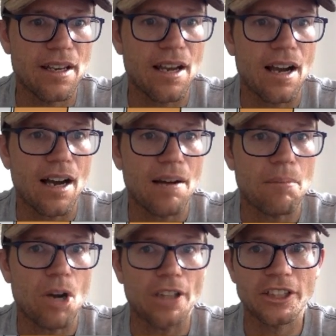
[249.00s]

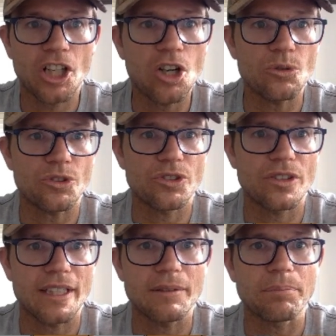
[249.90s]
On the
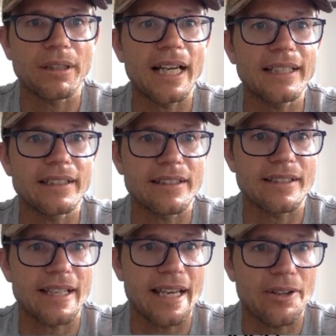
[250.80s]
coast in
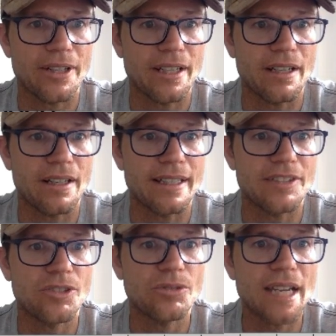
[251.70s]
Playas area in
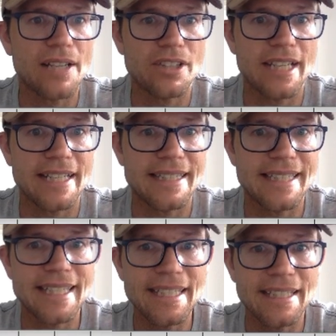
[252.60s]

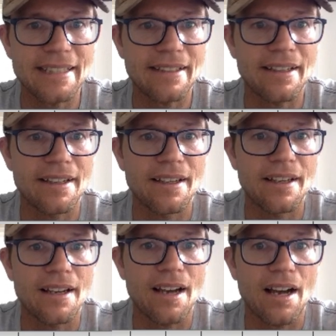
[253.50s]
2018,
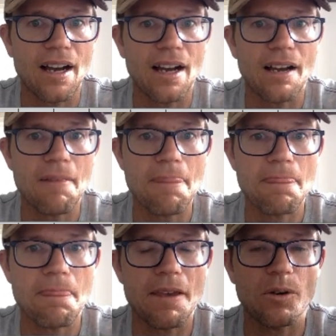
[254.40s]

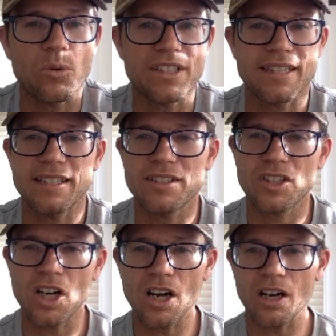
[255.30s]
there was this
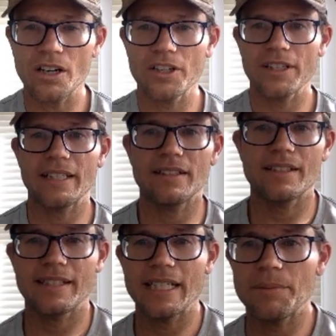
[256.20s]
car that
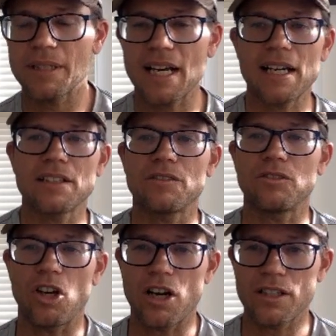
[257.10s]
seemed kind of
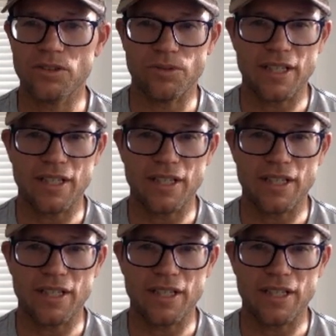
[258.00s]
lost, was